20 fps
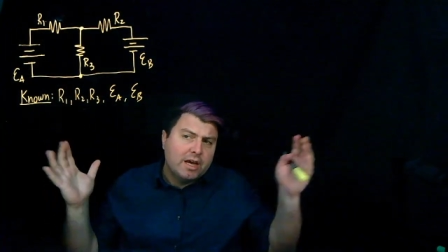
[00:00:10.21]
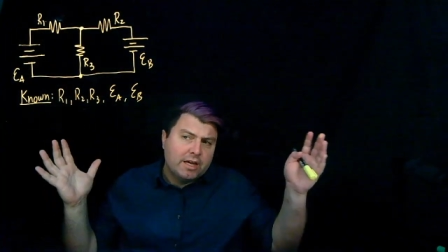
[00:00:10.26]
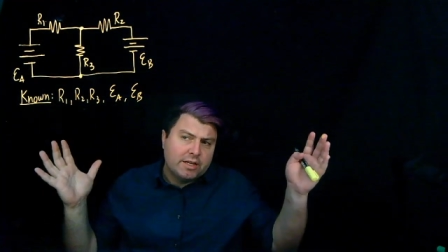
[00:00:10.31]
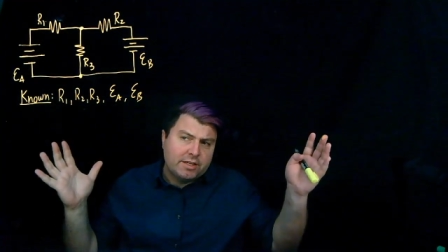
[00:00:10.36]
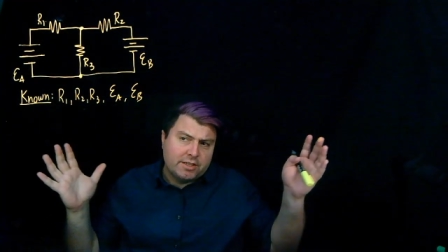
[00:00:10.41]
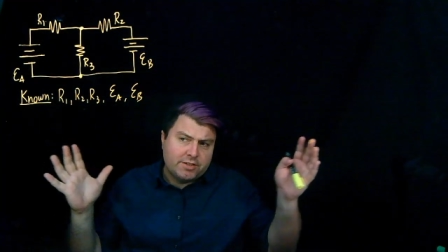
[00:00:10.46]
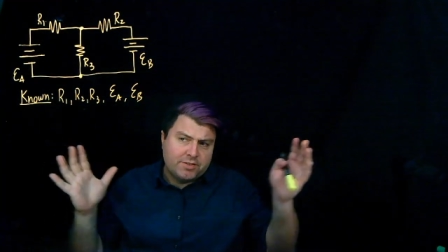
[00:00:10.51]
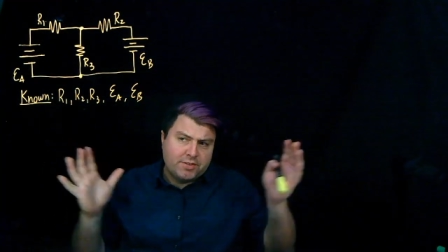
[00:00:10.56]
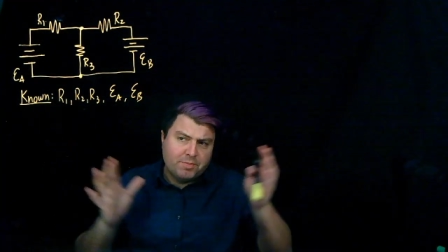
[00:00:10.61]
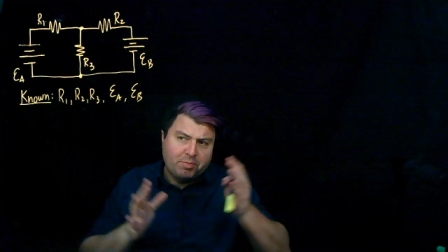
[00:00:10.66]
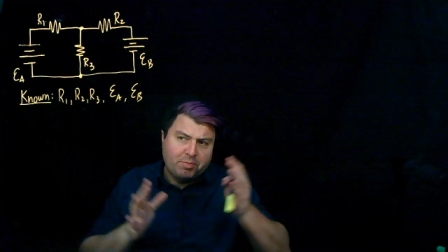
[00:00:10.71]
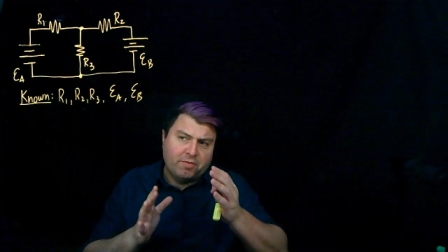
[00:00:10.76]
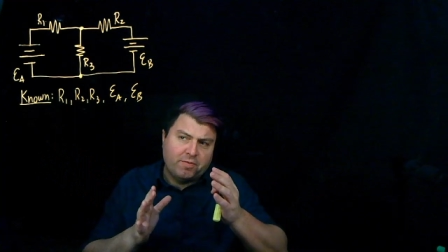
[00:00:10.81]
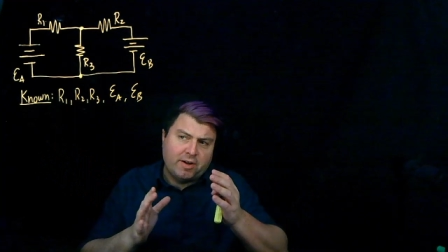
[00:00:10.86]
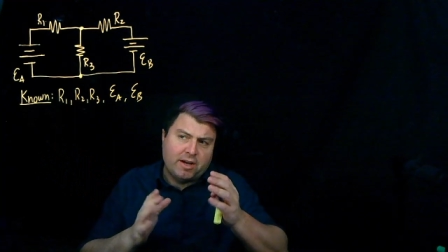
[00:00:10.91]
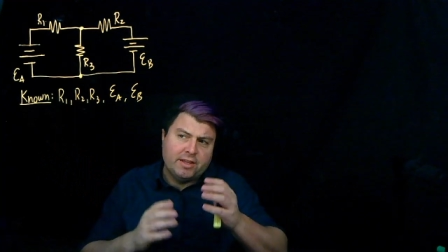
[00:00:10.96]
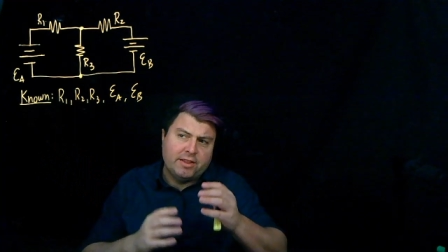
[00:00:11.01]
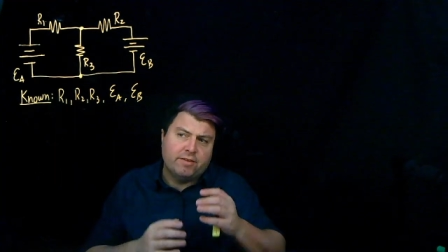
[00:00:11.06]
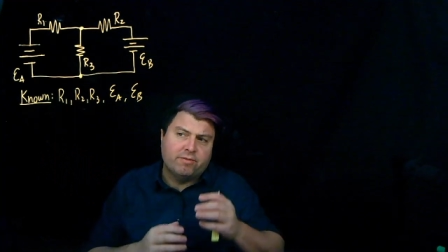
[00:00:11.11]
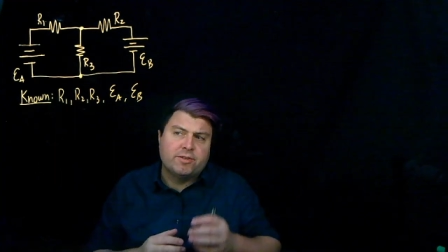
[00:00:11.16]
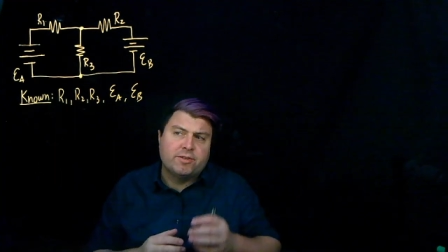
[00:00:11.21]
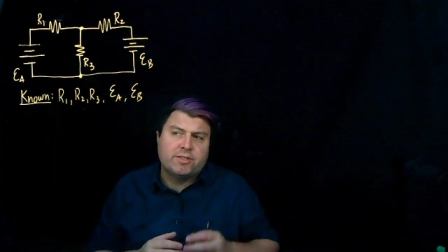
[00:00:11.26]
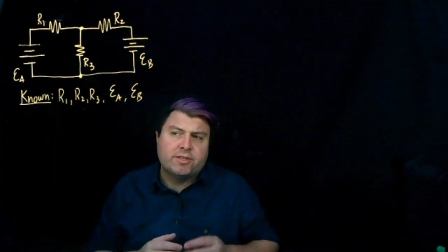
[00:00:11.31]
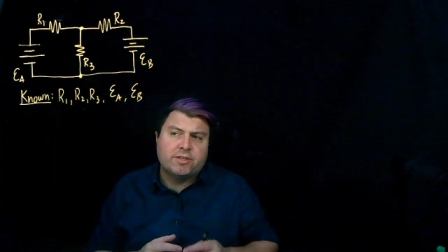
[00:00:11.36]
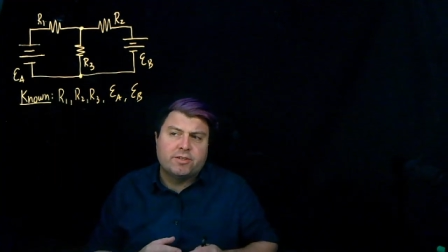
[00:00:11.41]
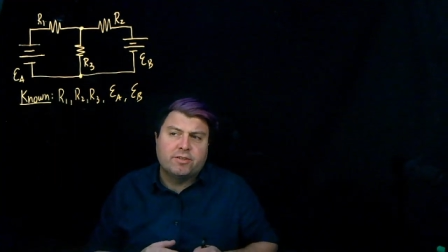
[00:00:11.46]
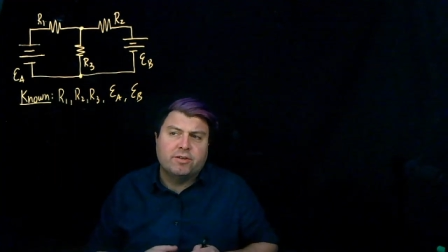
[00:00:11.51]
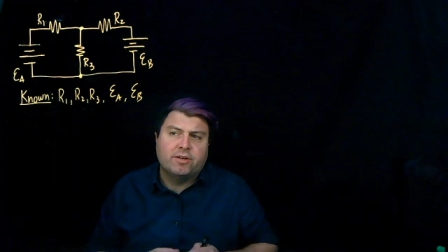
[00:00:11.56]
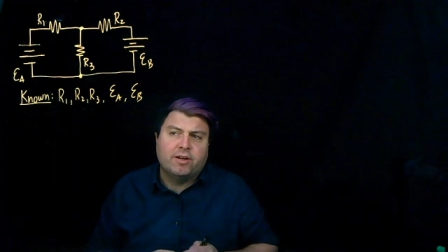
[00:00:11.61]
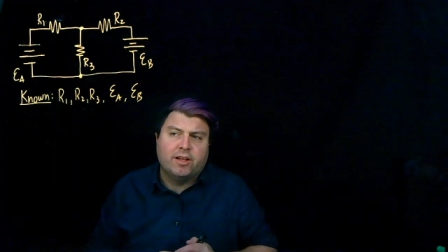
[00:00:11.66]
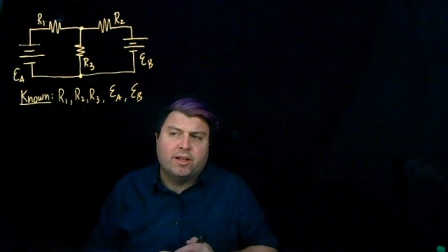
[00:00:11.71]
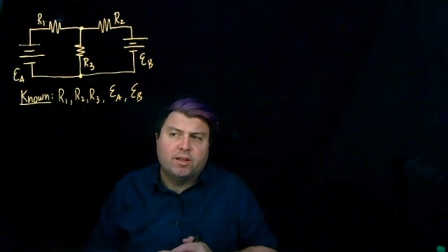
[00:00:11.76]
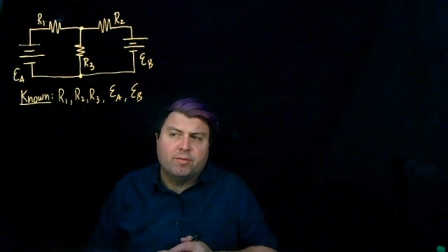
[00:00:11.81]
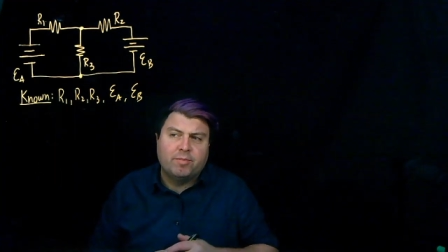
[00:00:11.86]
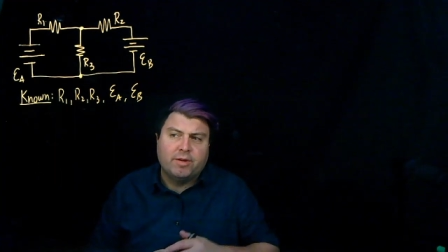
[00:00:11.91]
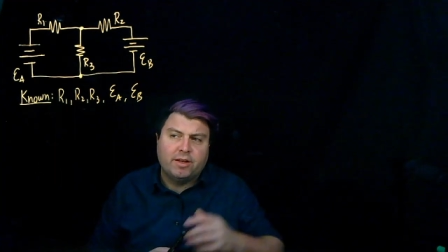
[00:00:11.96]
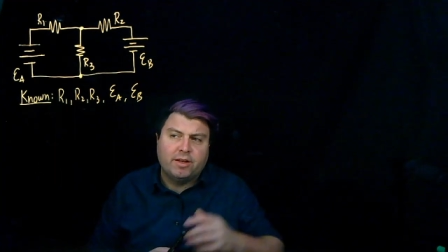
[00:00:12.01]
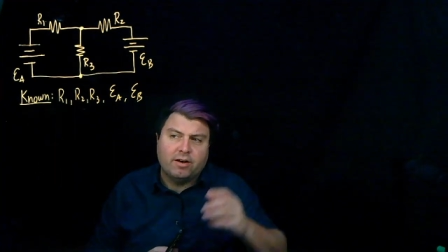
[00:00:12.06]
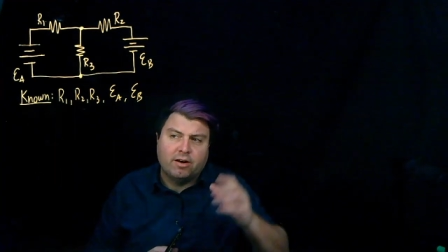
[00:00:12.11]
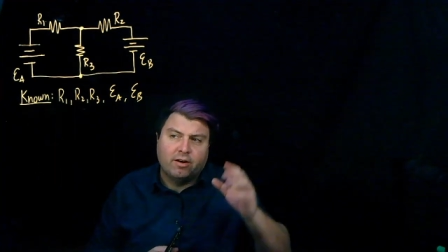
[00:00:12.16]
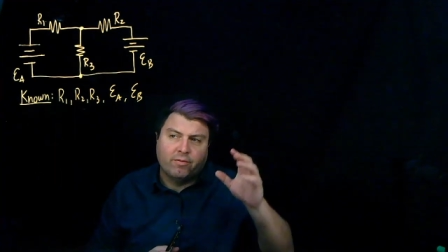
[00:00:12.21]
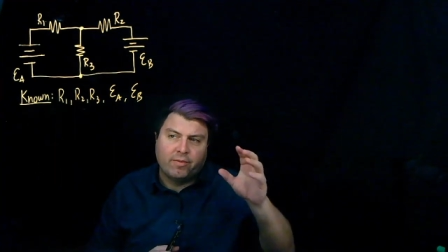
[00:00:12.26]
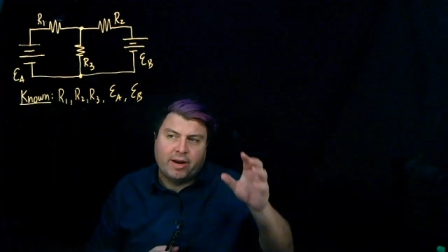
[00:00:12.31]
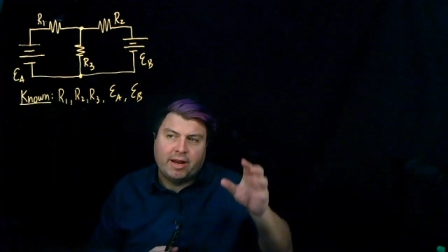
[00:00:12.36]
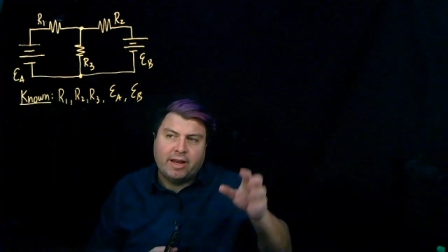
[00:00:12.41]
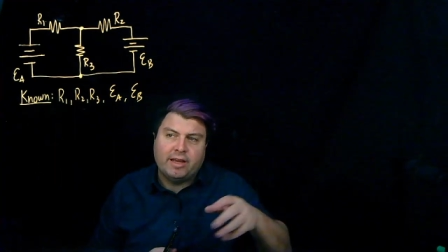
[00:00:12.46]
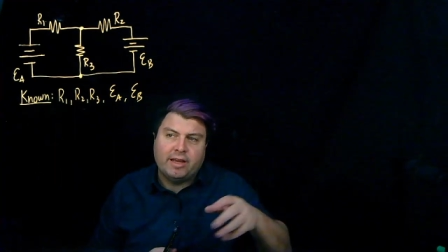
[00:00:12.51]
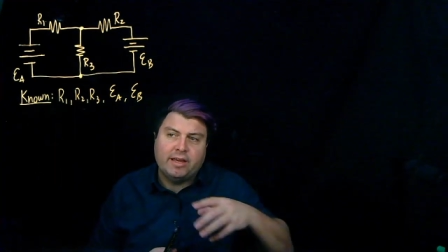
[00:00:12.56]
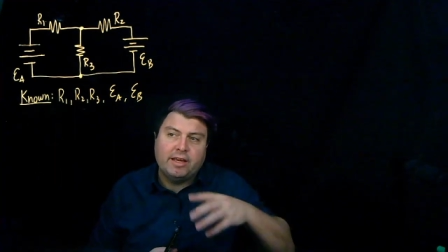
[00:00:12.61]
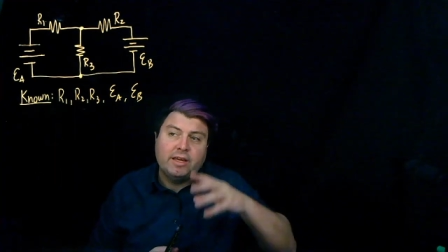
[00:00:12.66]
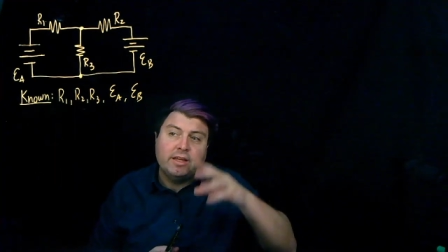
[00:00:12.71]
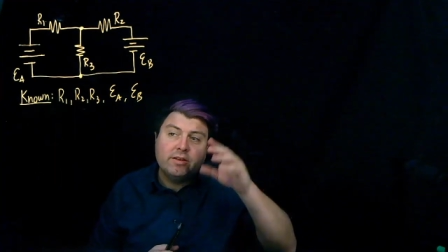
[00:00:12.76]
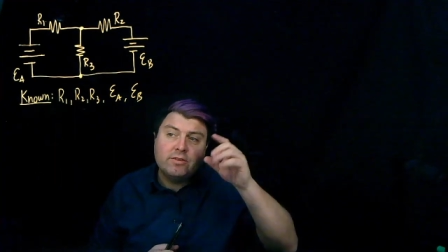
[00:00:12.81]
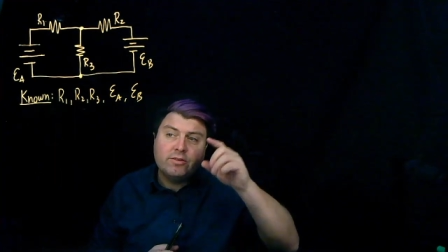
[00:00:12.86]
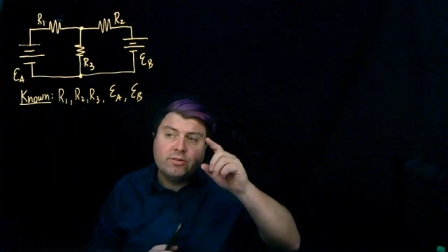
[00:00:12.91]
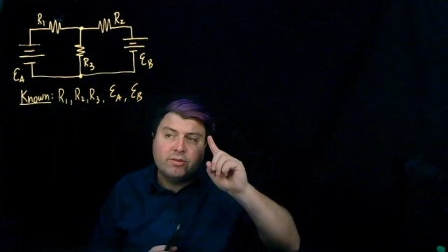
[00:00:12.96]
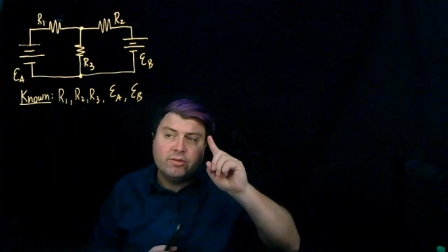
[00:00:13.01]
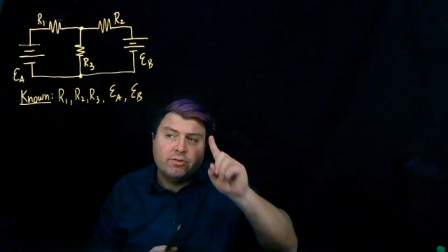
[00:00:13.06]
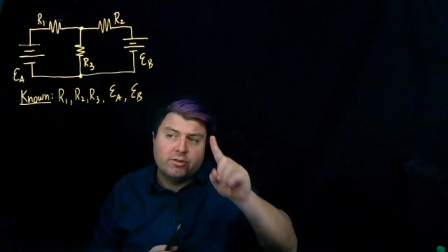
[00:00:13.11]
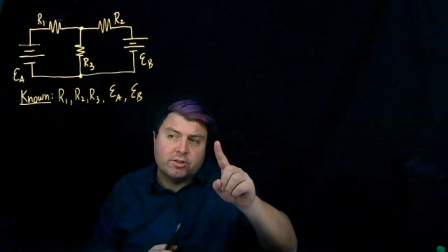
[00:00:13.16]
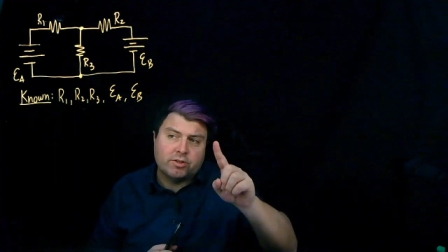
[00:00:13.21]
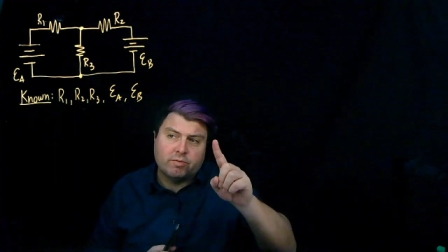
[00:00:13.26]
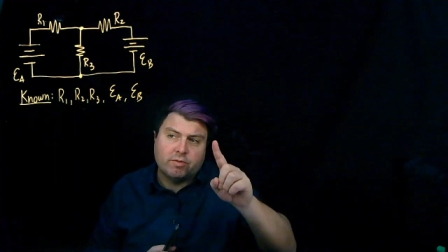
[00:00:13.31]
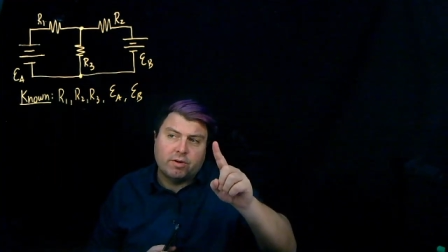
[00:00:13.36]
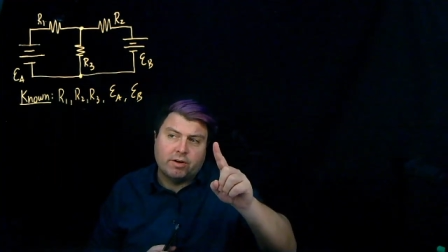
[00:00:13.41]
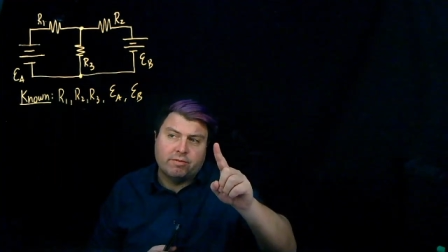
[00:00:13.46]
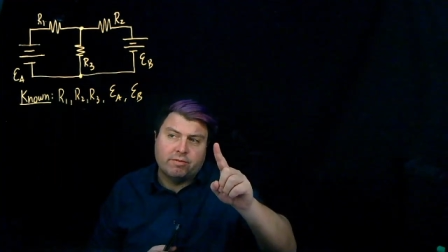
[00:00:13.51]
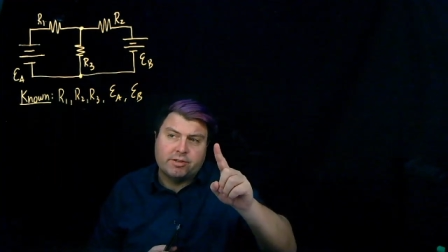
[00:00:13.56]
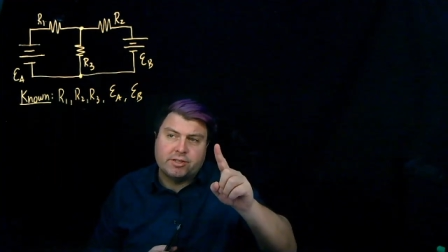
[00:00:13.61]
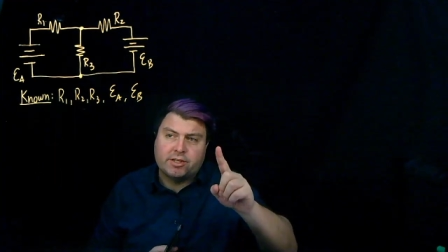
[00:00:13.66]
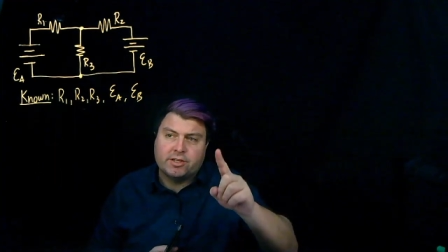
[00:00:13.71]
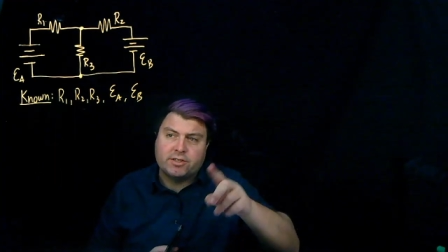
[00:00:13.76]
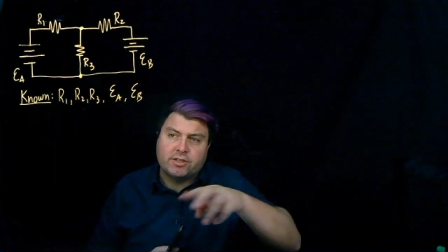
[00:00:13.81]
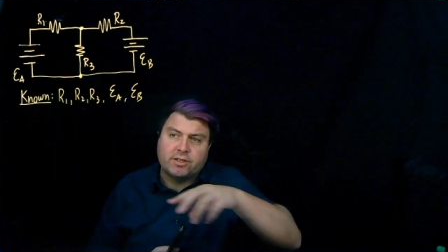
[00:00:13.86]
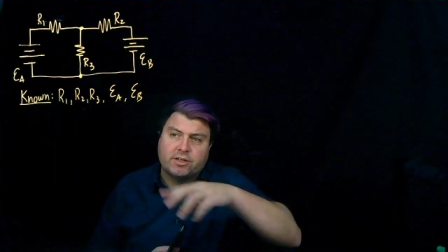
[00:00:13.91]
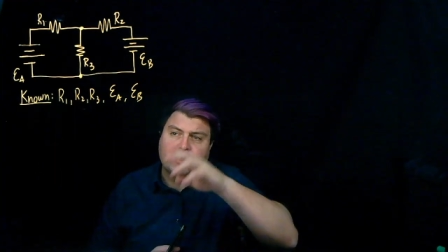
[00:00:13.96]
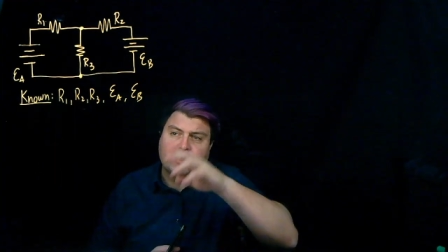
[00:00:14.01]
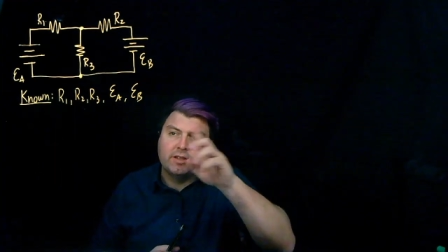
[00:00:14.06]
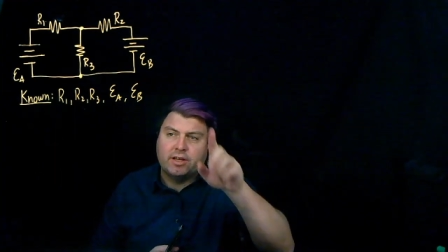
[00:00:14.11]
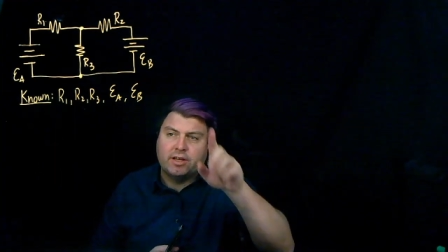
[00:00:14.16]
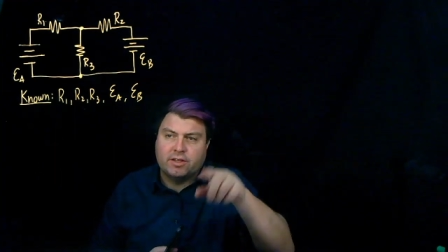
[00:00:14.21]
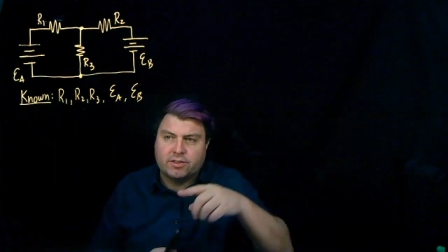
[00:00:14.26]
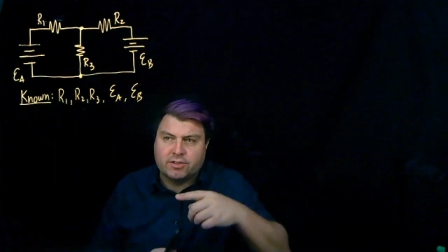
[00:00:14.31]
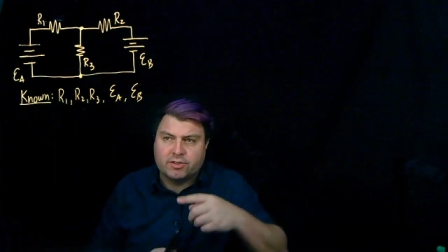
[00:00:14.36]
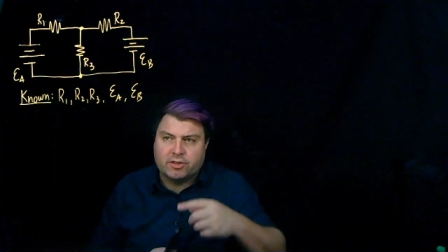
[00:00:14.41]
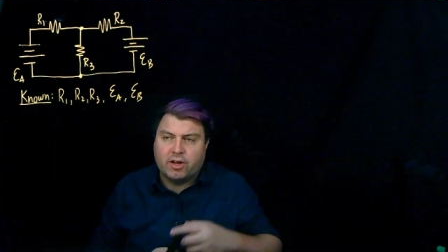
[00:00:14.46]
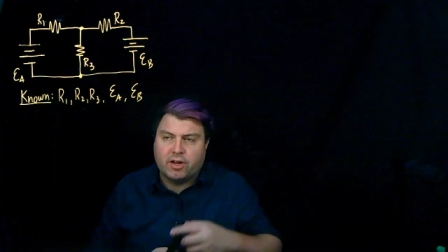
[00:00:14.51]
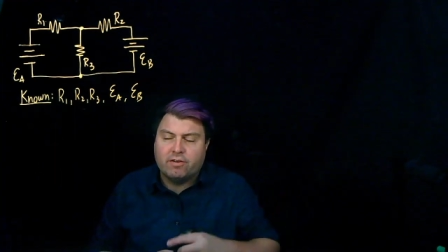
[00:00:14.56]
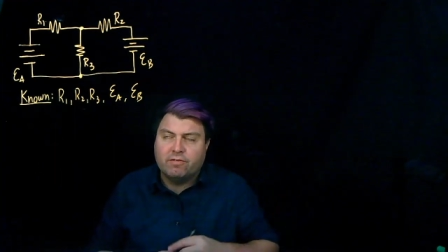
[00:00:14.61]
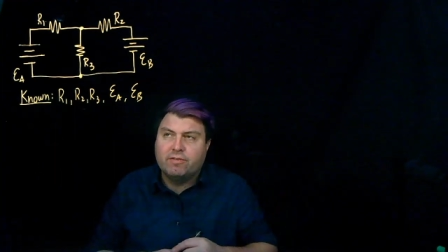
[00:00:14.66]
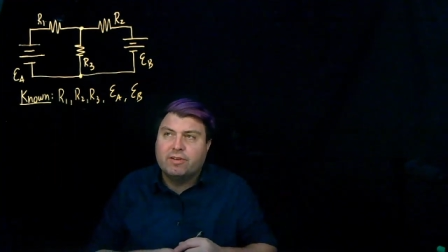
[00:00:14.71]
to simplify the resistor element array into just one resistor and then solve.